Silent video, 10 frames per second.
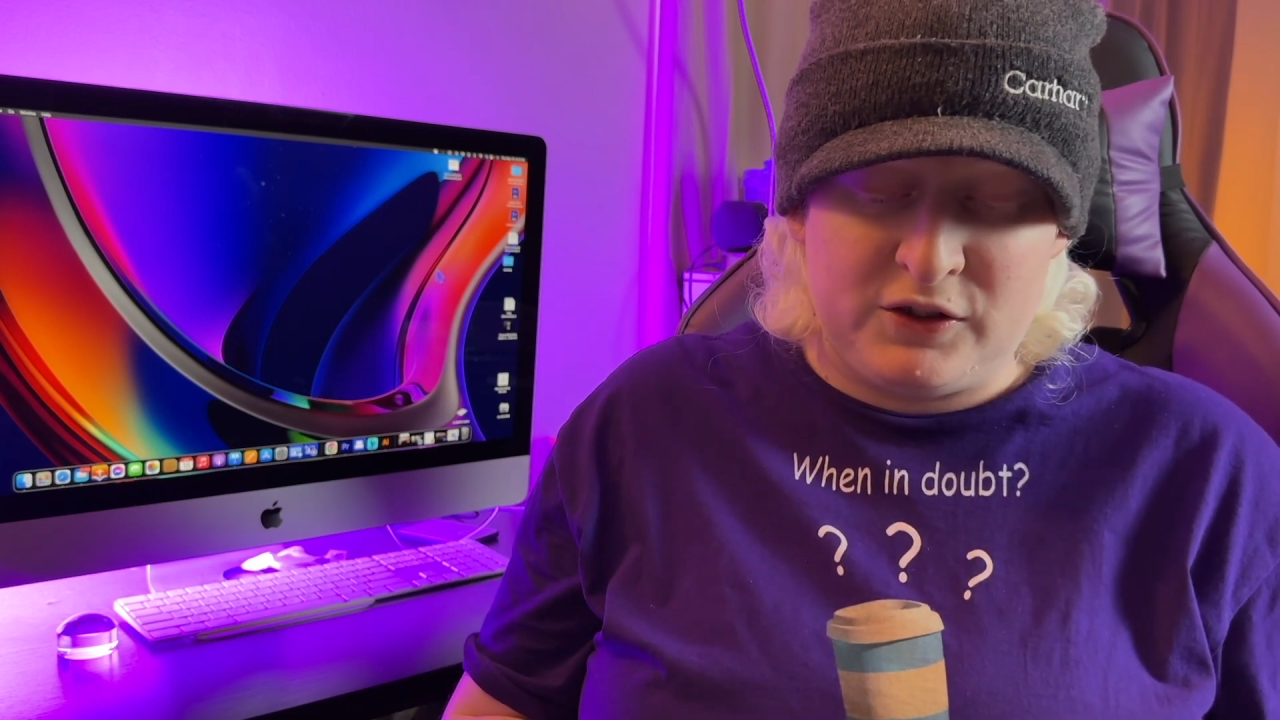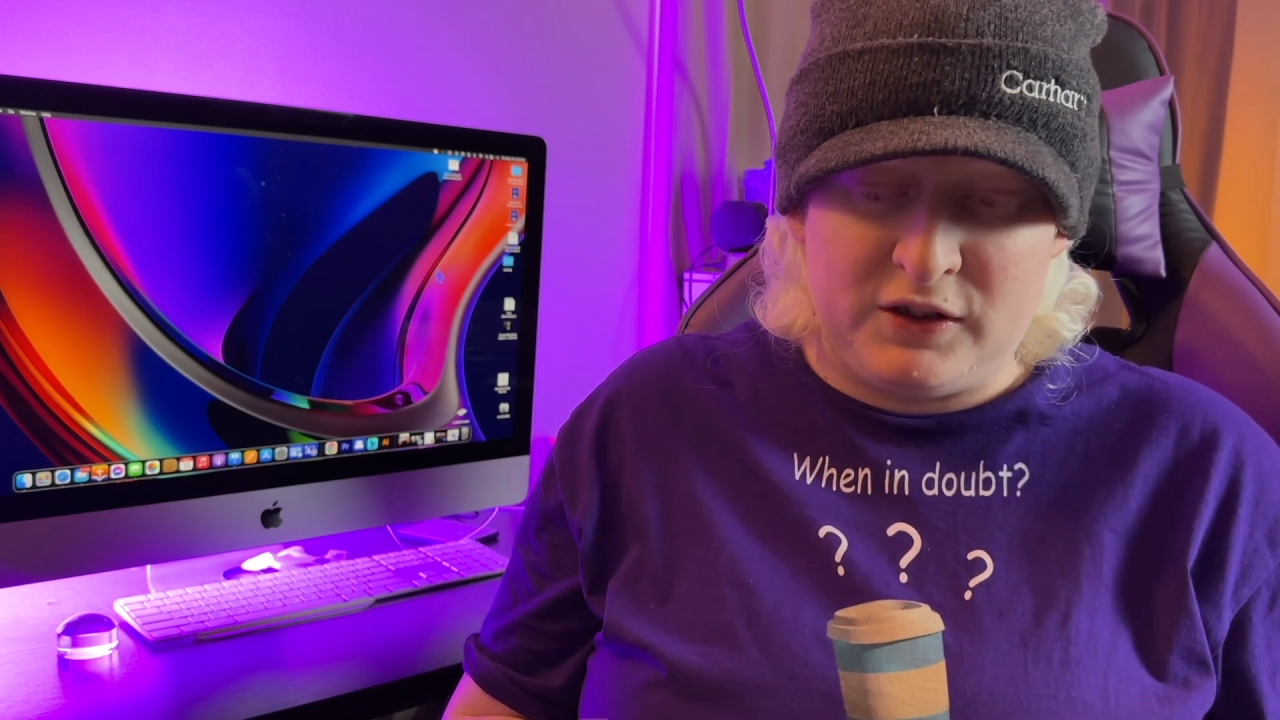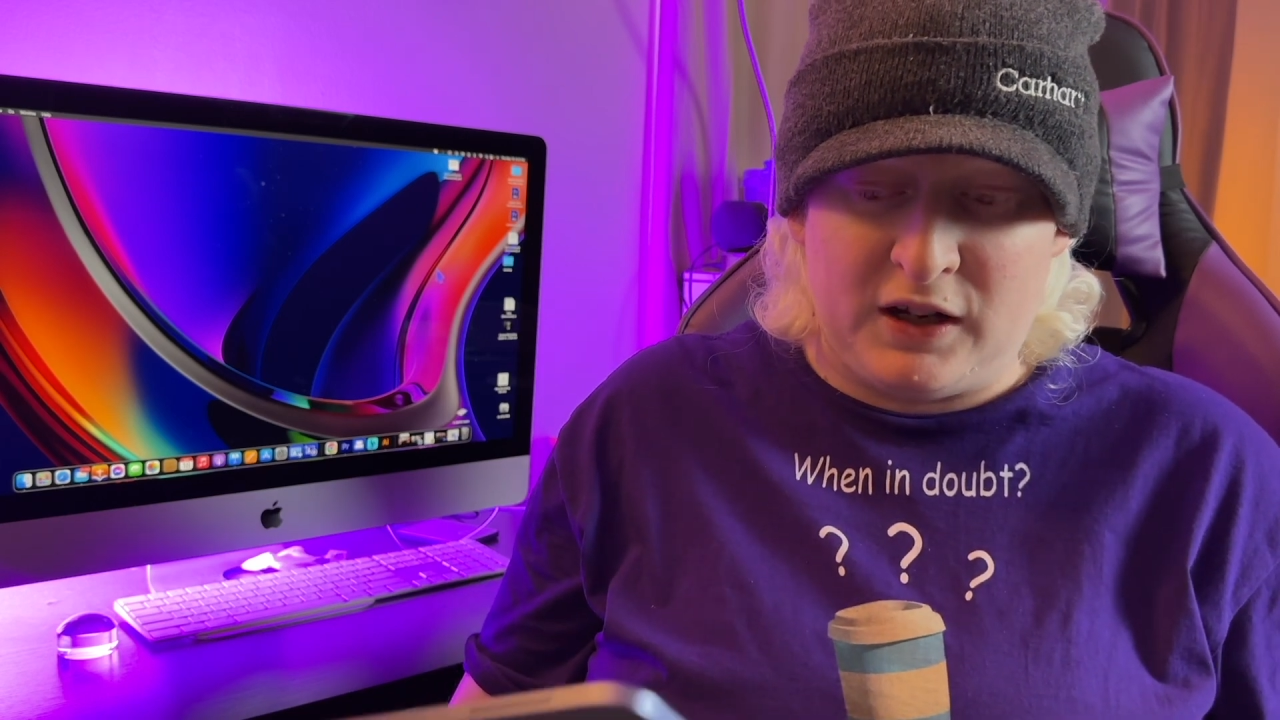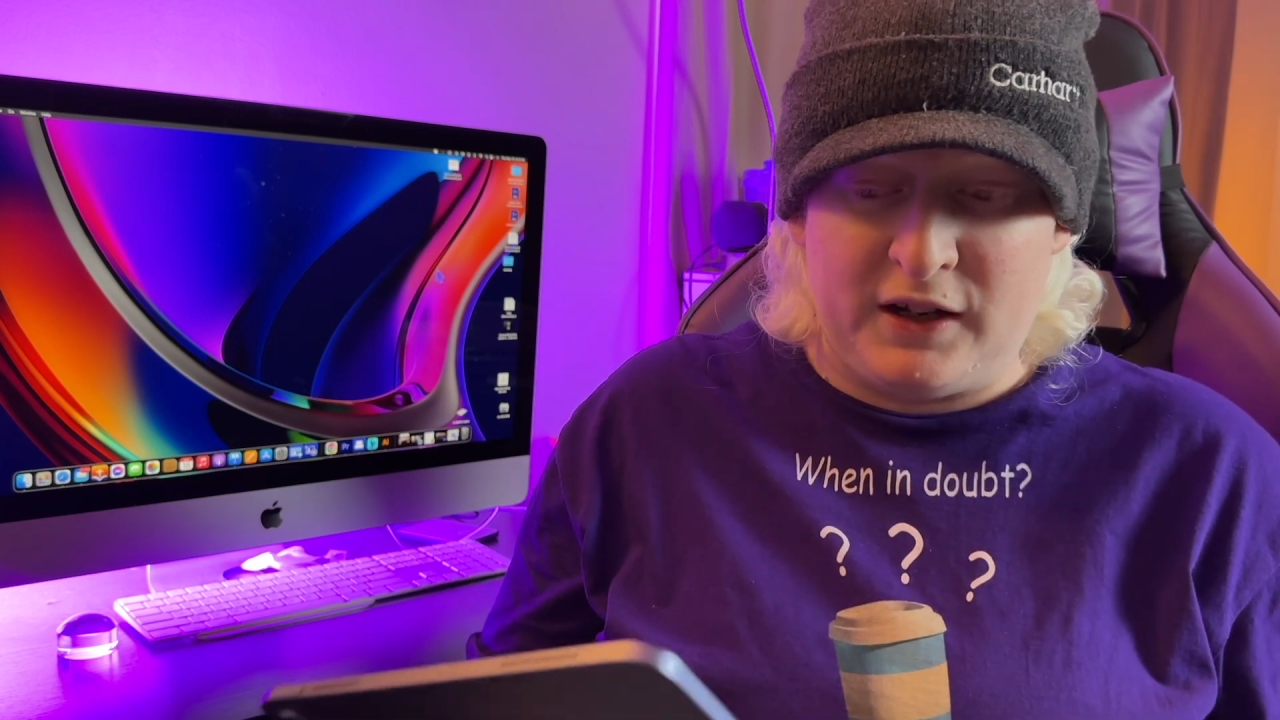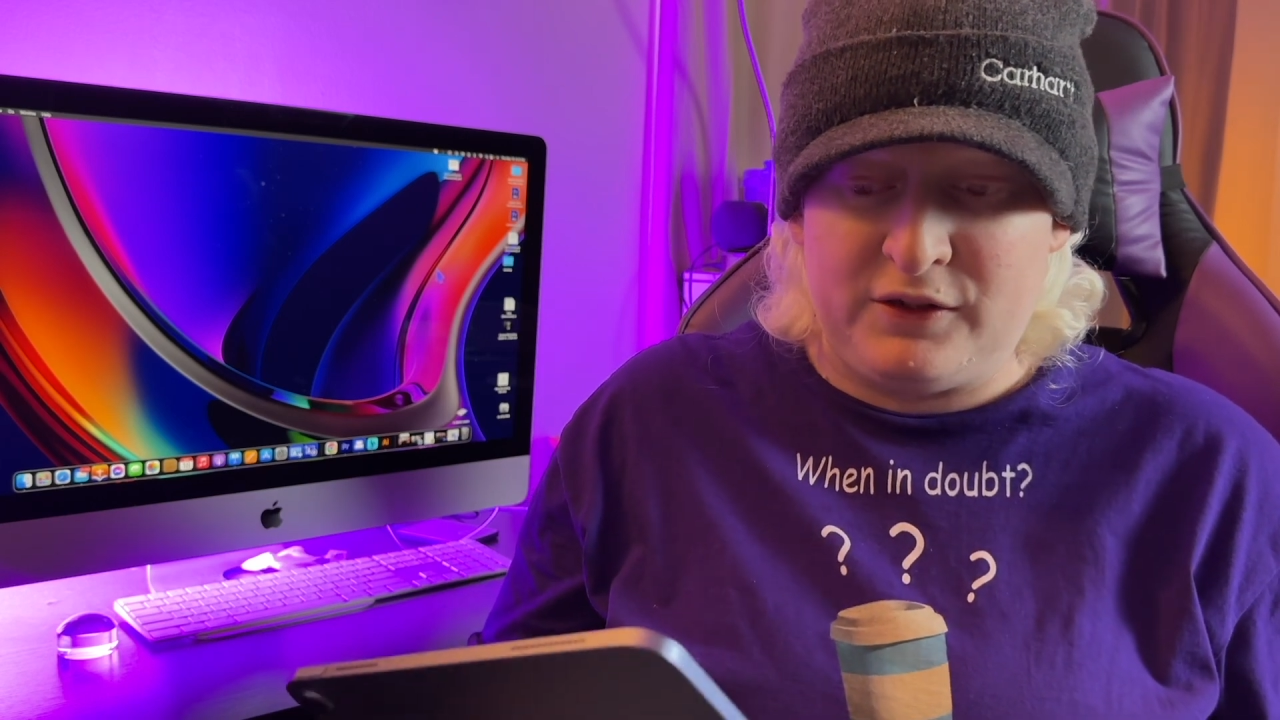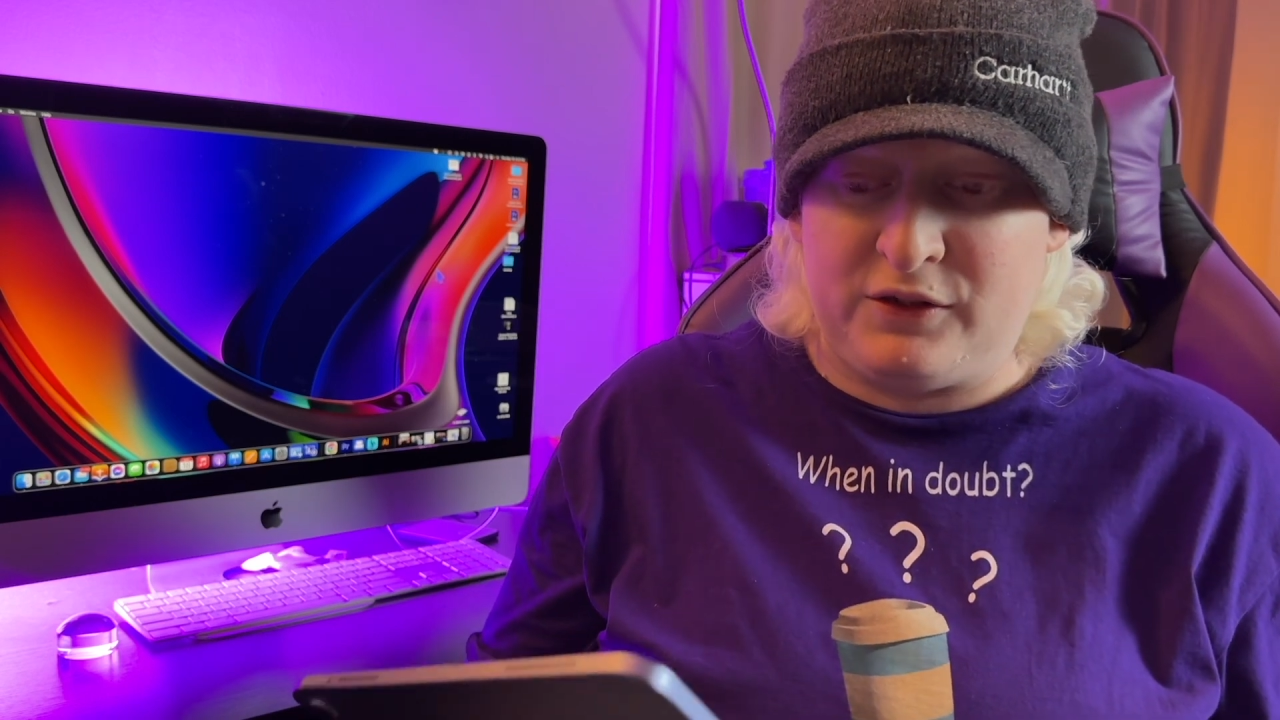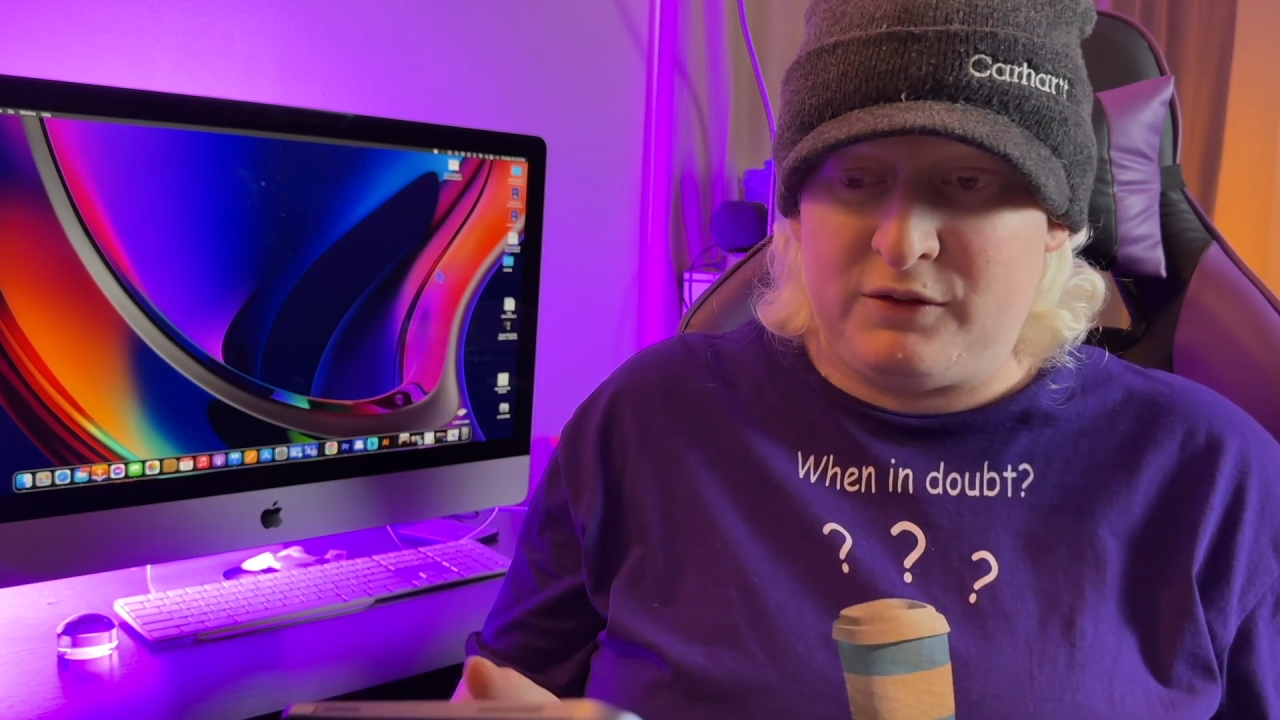not